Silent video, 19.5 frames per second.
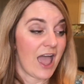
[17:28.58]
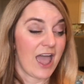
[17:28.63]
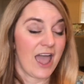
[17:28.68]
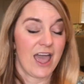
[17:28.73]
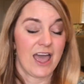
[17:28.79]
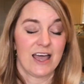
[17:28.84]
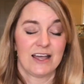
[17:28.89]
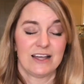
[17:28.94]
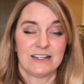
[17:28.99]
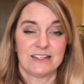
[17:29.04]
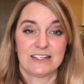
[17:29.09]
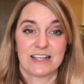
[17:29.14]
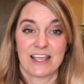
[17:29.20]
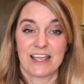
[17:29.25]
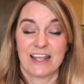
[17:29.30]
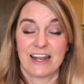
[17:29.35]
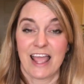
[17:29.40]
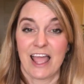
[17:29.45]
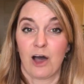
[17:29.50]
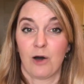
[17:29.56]
and
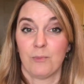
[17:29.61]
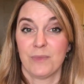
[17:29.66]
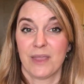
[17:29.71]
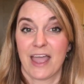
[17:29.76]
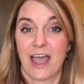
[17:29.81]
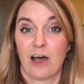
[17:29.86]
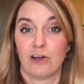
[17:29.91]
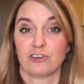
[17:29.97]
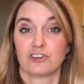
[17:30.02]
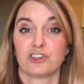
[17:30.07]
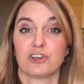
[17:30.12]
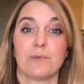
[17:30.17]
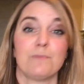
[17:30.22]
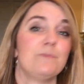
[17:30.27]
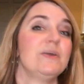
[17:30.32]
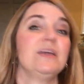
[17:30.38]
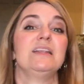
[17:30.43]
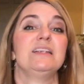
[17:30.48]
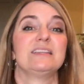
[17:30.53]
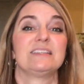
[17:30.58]
it helped me out
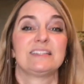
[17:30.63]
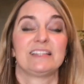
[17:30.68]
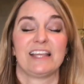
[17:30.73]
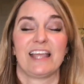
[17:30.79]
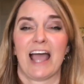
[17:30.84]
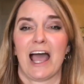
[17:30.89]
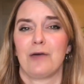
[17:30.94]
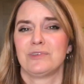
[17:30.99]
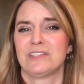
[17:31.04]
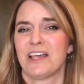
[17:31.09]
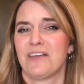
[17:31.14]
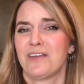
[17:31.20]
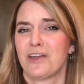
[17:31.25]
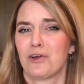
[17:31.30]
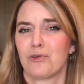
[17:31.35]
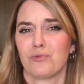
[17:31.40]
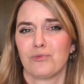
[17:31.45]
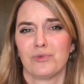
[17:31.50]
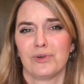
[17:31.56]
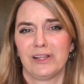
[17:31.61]
tremendously. I was
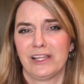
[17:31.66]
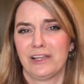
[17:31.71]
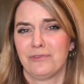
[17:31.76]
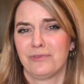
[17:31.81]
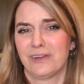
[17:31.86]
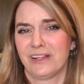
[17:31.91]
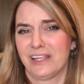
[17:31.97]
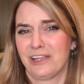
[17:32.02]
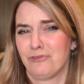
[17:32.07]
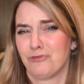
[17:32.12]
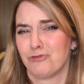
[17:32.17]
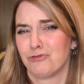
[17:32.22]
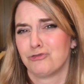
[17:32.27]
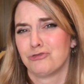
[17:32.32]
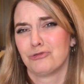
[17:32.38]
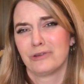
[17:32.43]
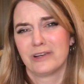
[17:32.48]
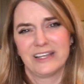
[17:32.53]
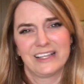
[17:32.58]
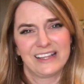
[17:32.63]
having a really, really,
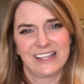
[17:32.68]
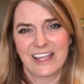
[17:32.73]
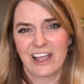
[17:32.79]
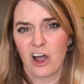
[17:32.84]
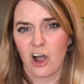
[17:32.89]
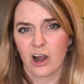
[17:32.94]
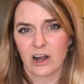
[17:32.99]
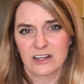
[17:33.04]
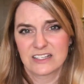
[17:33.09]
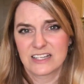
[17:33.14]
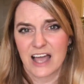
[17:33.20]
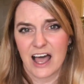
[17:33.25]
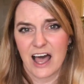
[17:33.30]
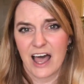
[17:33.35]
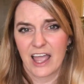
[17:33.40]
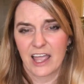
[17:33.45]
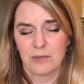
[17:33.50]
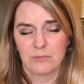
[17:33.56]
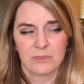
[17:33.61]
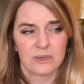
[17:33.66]
really hard
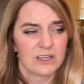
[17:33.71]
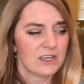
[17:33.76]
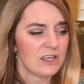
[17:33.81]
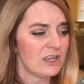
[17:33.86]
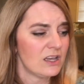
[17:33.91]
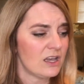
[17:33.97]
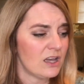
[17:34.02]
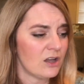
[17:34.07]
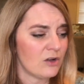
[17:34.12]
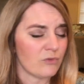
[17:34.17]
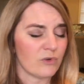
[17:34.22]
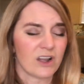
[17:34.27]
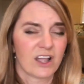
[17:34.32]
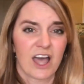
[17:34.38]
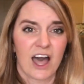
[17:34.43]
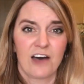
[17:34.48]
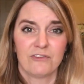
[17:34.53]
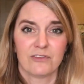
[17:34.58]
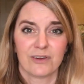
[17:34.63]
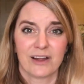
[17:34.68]
time
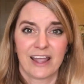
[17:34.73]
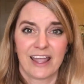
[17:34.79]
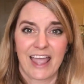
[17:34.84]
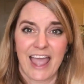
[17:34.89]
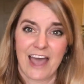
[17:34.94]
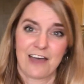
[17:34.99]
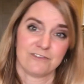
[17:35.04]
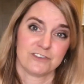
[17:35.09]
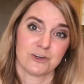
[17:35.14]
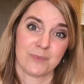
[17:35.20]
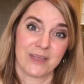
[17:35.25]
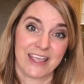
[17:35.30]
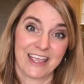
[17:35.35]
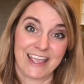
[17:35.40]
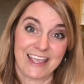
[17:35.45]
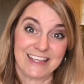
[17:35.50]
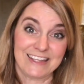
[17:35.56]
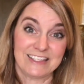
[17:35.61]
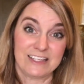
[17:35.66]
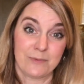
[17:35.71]
recovering after
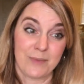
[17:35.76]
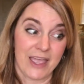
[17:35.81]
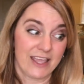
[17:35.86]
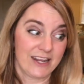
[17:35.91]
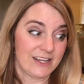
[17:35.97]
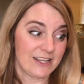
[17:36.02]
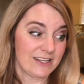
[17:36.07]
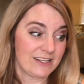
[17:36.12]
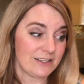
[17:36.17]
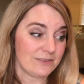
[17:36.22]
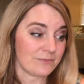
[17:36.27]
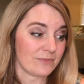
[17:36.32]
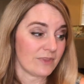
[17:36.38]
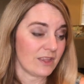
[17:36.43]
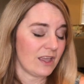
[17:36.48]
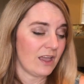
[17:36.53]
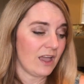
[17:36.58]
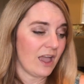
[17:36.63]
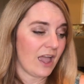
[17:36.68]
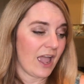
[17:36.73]
being intubated
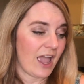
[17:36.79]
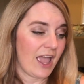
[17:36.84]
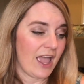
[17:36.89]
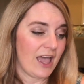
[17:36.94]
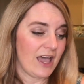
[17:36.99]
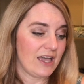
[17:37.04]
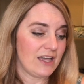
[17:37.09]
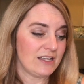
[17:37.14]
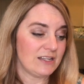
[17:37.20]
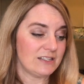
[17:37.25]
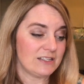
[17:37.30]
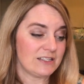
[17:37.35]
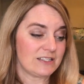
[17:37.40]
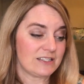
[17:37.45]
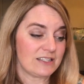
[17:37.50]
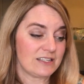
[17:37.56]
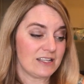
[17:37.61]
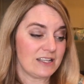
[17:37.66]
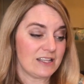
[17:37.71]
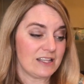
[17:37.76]
and
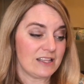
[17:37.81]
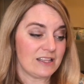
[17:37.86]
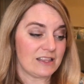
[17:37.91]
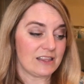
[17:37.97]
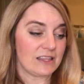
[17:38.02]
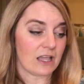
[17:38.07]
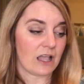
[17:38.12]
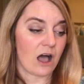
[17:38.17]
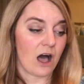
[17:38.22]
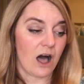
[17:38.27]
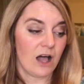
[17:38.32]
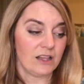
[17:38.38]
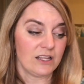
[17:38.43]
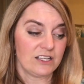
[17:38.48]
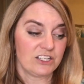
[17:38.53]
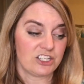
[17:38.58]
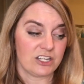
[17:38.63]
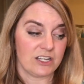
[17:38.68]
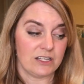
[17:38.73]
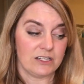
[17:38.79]
the
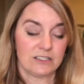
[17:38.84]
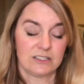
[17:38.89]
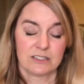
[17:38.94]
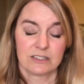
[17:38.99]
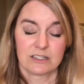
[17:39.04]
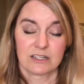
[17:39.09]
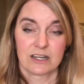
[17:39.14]
collagen